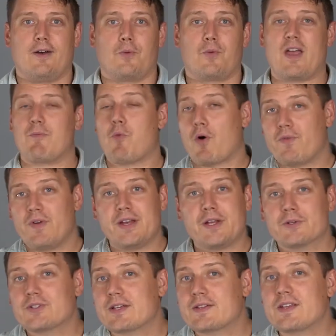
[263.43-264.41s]
We have more
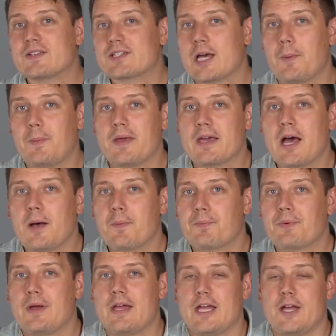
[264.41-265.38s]
videos like this coming
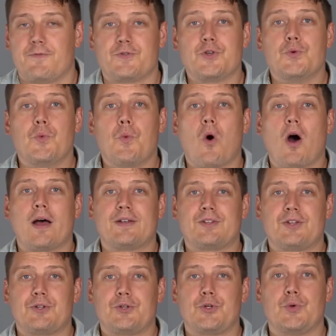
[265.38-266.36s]
up. If you
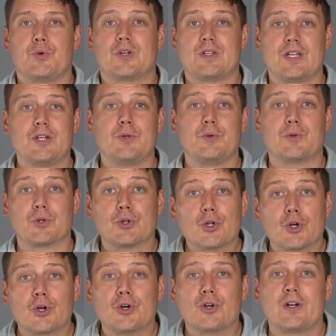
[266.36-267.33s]
want to continue to
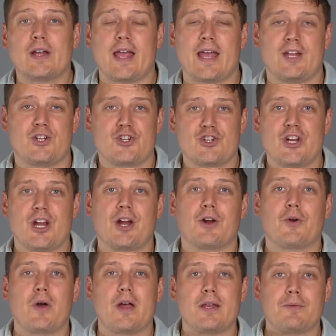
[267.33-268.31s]
learn and share,
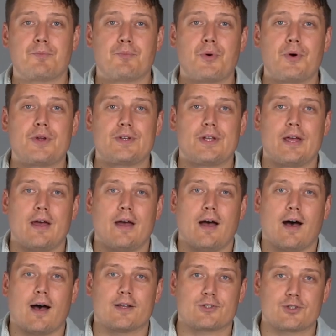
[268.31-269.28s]
go ahead and put
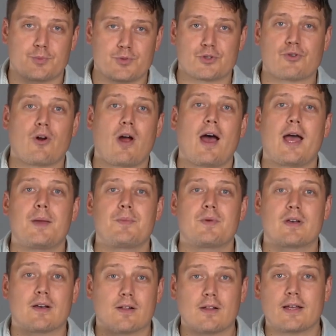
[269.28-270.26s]
subscribe,
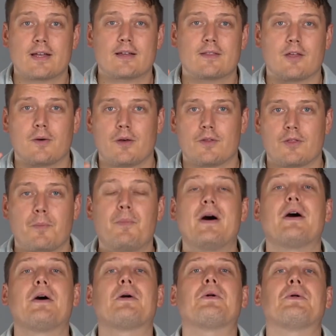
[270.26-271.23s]
click the
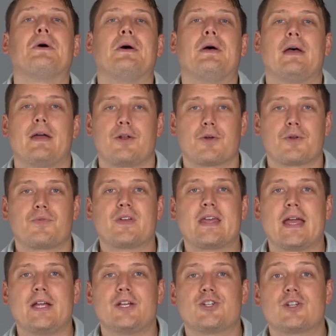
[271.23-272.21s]
bell,
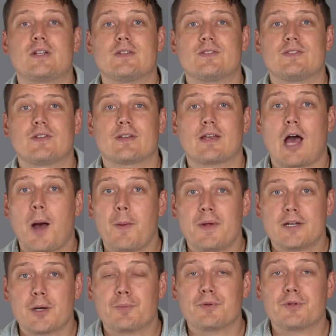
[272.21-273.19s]
notifications,
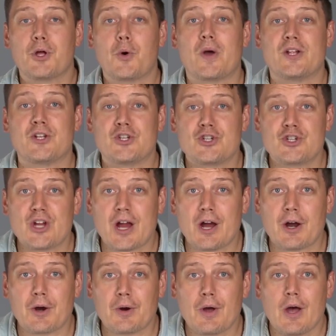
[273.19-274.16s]
comment down below, and
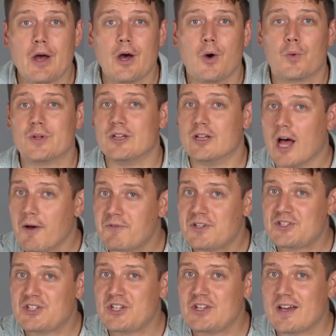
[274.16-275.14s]
share. Would love to
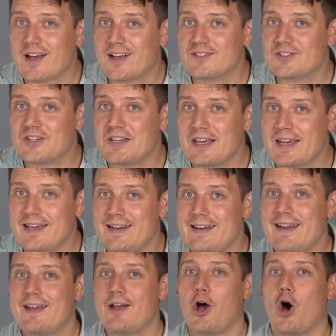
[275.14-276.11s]
see you guys
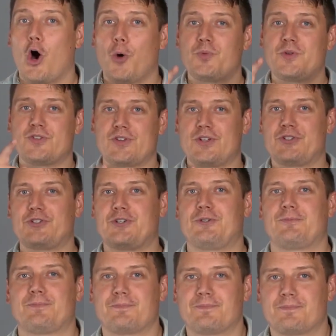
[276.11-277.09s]
again. Hope to see you soon.